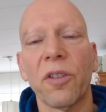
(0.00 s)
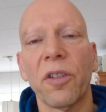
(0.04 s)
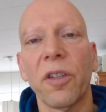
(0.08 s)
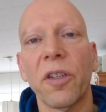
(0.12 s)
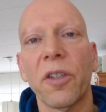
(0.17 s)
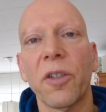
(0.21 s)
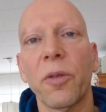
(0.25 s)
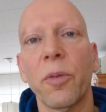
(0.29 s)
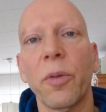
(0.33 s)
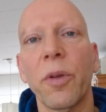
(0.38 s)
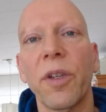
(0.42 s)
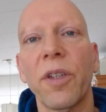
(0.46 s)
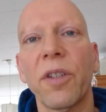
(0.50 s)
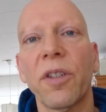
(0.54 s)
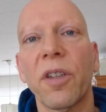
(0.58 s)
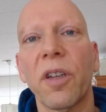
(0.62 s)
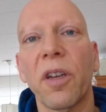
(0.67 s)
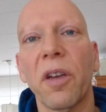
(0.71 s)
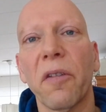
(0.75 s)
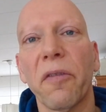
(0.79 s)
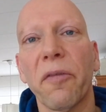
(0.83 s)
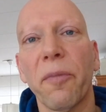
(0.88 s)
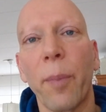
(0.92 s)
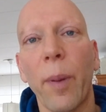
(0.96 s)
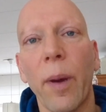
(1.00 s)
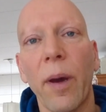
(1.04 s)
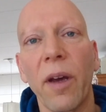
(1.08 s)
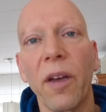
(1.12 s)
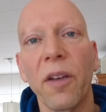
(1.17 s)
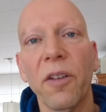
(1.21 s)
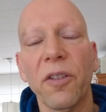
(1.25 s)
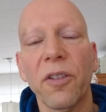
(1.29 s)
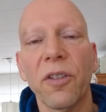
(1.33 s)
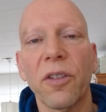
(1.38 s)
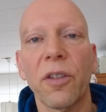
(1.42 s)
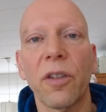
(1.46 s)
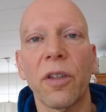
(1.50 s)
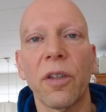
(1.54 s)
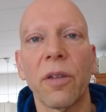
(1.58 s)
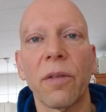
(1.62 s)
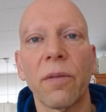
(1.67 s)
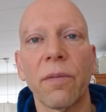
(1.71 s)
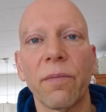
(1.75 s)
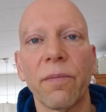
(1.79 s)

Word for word: six weeks have passed